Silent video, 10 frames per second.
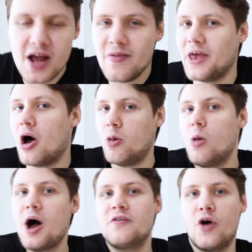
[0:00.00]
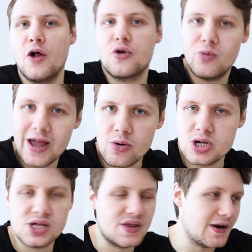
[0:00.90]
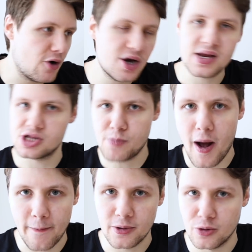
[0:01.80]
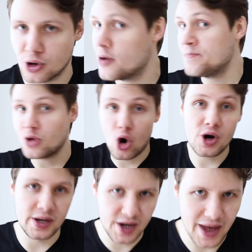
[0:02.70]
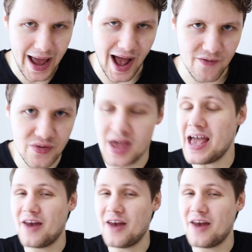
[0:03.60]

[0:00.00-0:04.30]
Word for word: that a lot of other languages that aren't as popular aren't going to have.